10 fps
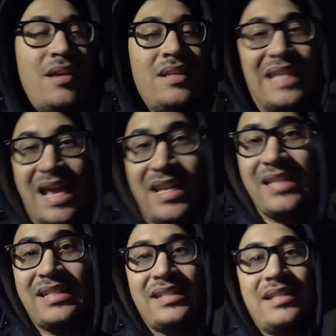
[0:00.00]

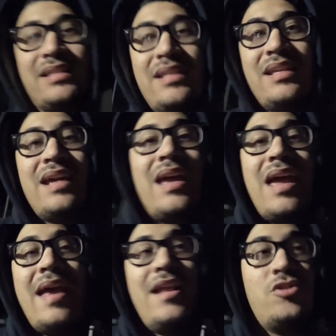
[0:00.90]
Dennis,
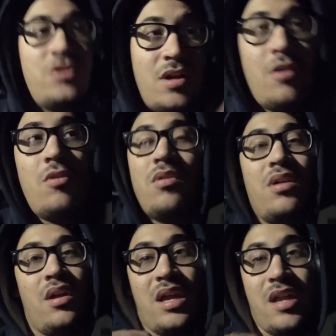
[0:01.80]
and Joe
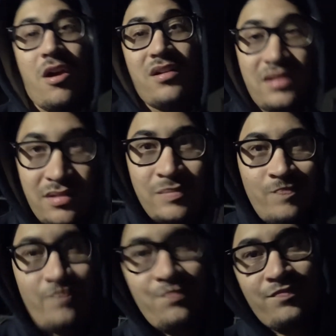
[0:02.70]
in our
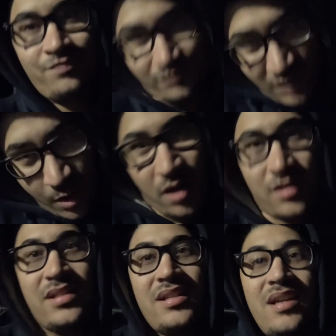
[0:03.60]

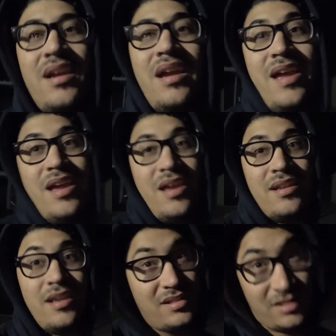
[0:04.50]
Hondas, and
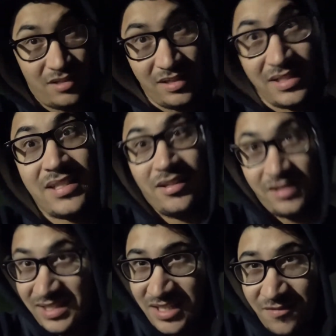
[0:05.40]
it's it's still a
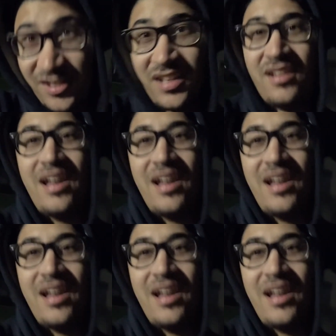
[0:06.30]
Civic.